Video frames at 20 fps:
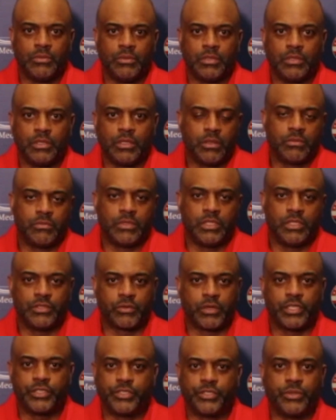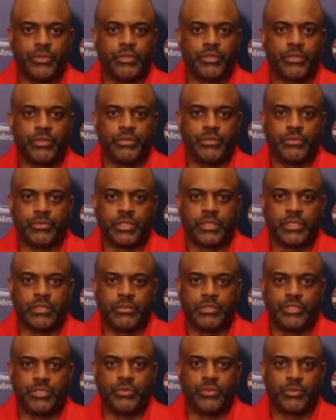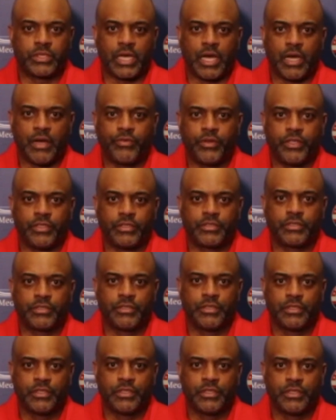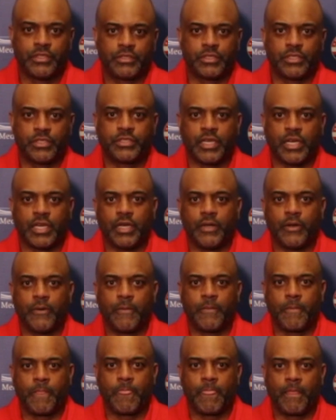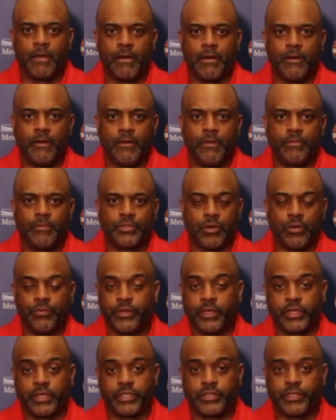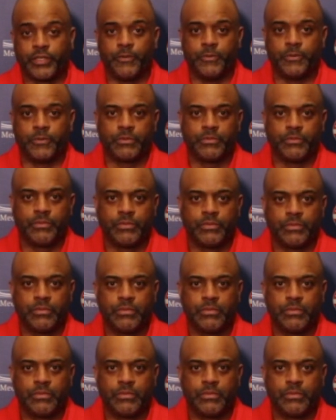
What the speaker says: You know, he's a great shooter. Shooting with confidence, it's a good sign. So hopefully it continues.